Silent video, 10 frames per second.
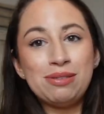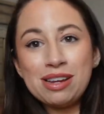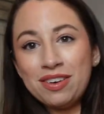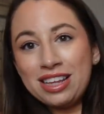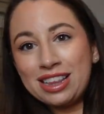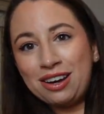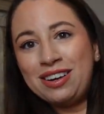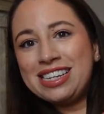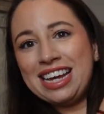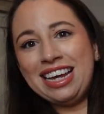that was everything that
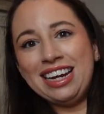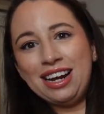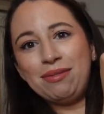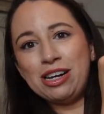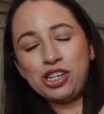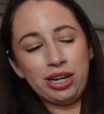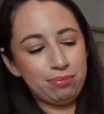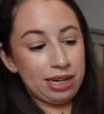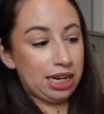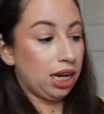was in my
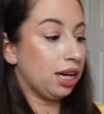giant bunny